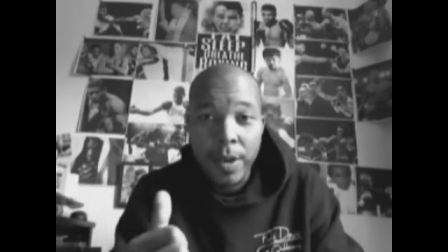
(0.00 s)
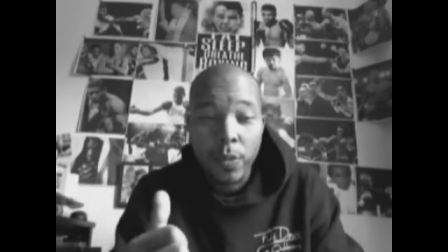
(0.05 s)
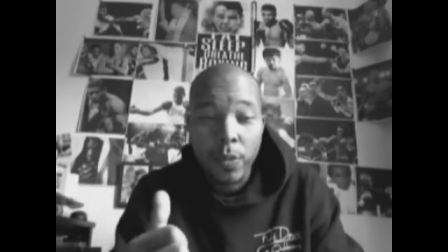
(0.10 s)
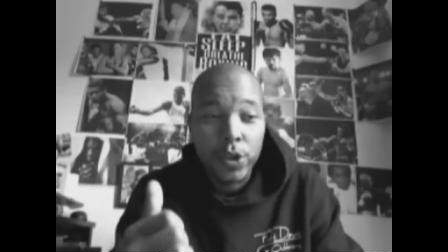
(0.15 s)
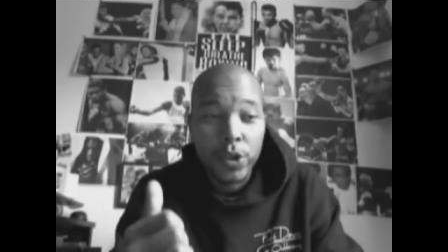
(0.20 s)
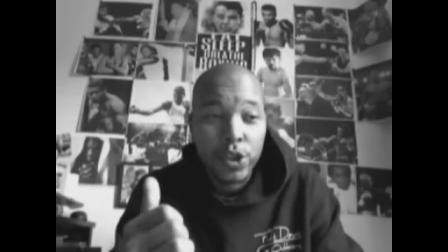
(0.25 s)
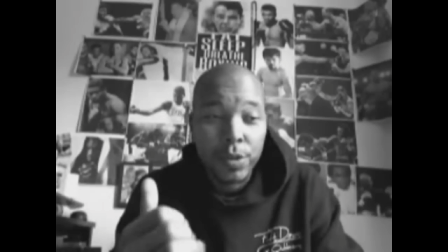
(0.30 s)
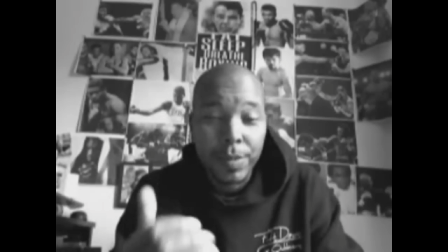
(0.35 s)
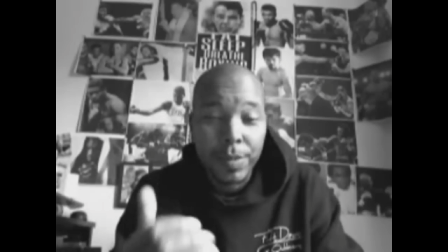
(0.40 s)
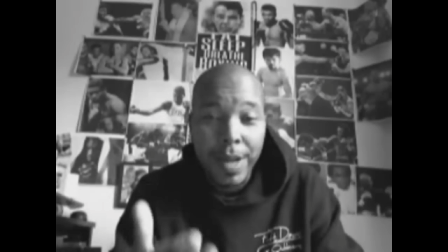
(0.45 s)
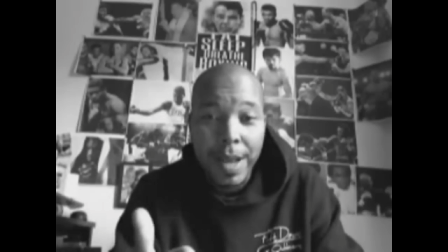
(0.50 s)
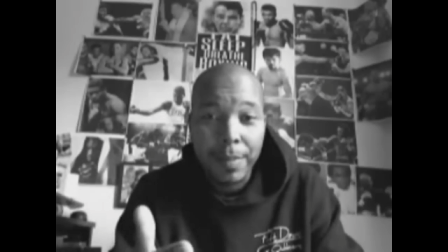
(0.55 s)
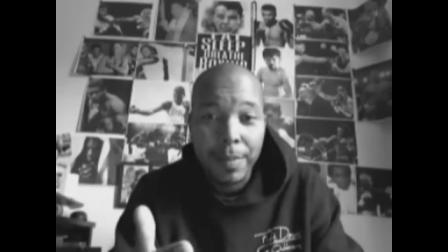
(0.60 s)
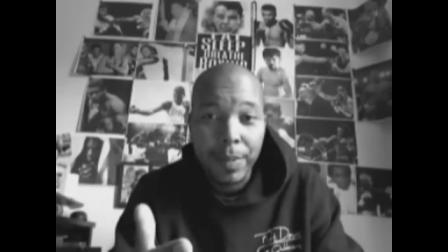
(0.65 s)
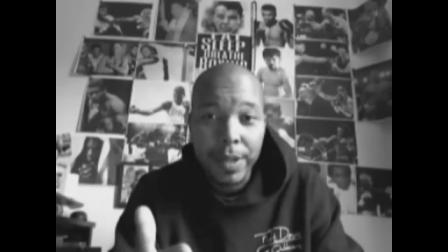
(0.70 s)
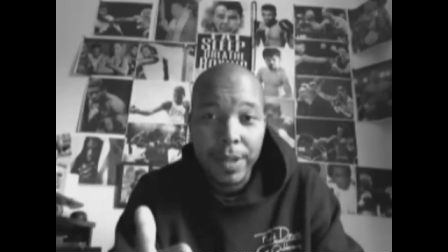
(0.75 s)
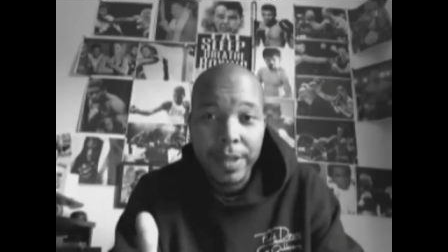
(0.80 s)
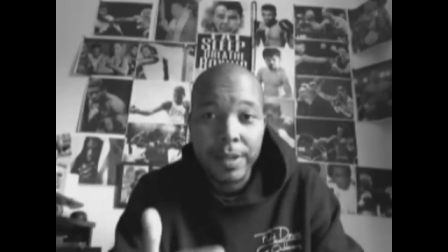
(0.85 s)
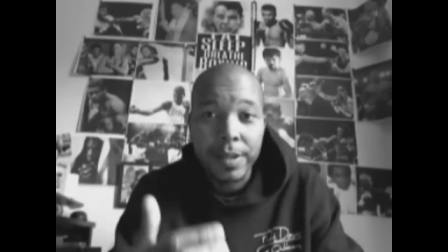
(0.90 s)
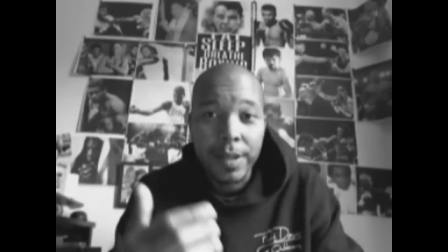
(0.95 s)
with Jim
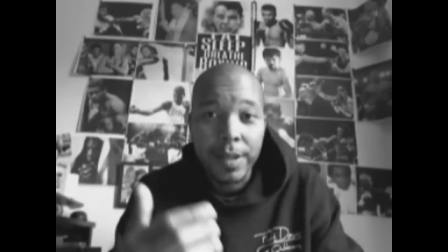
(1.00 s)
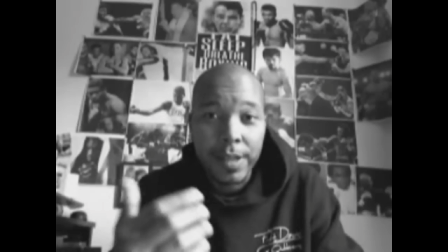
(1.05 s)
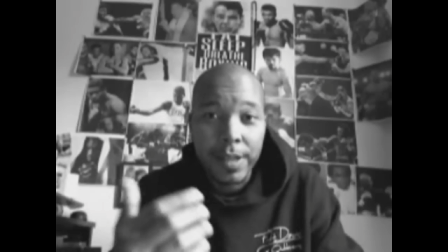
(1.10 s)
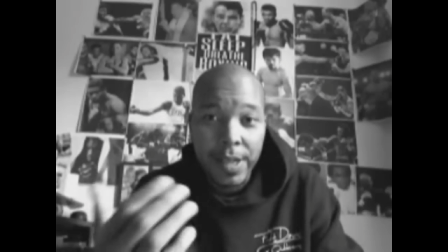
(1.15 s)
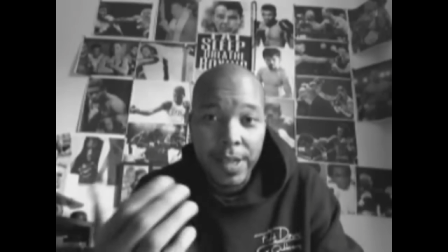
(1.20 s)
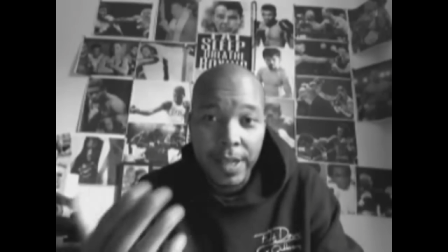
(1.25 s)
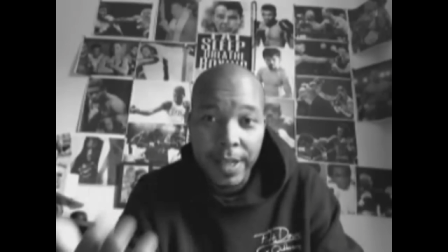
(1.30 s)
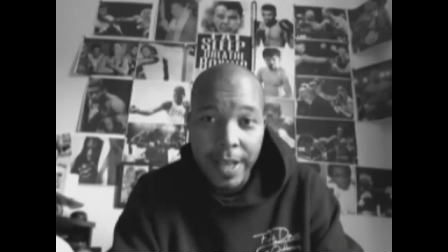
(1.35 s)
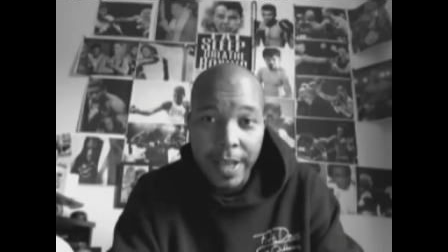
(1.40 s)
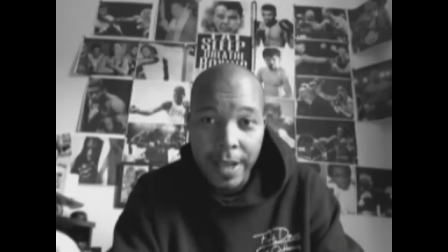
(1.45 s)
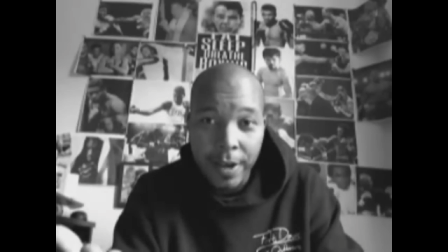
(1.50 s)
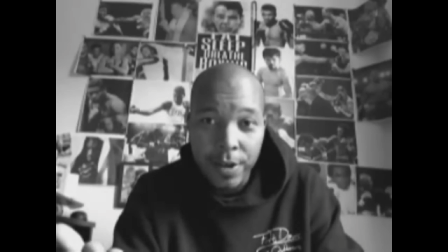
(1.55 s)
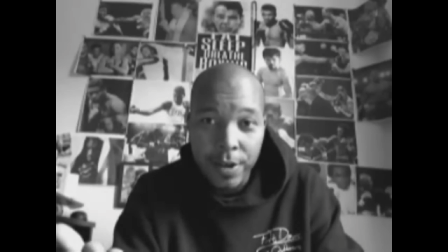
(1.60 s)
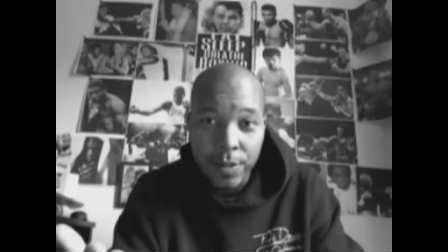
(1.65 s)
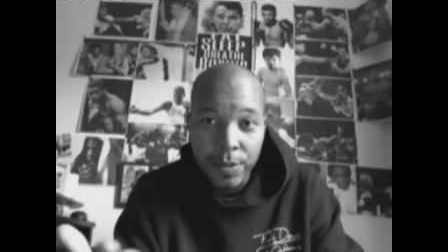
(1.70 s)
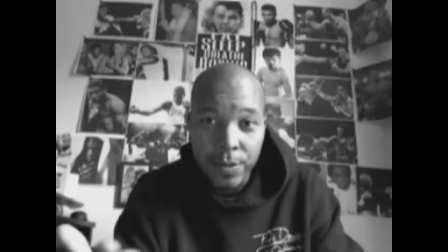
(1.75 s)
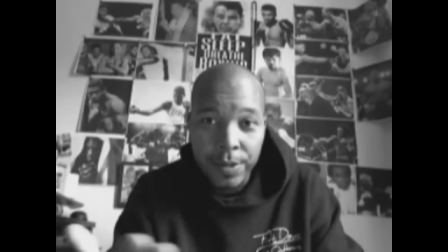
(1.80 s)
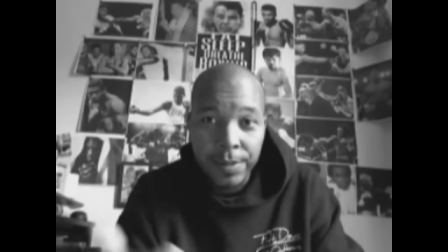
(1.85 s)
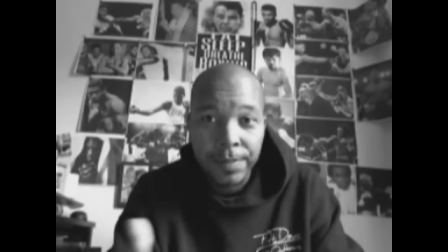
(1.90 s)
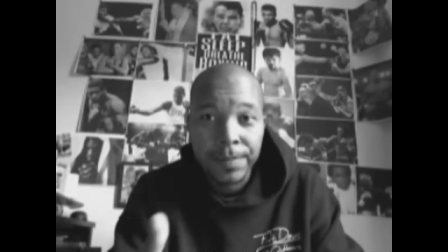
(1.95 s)
Lampley. Let's get that
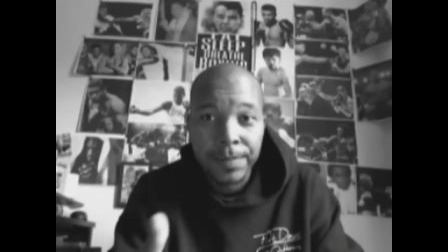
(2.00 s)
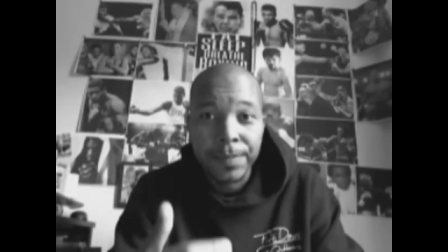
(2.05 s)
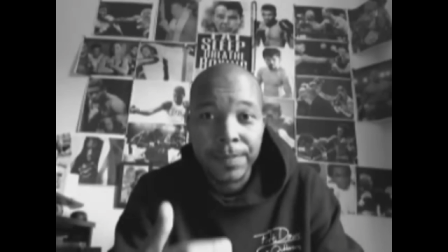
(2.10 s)
going.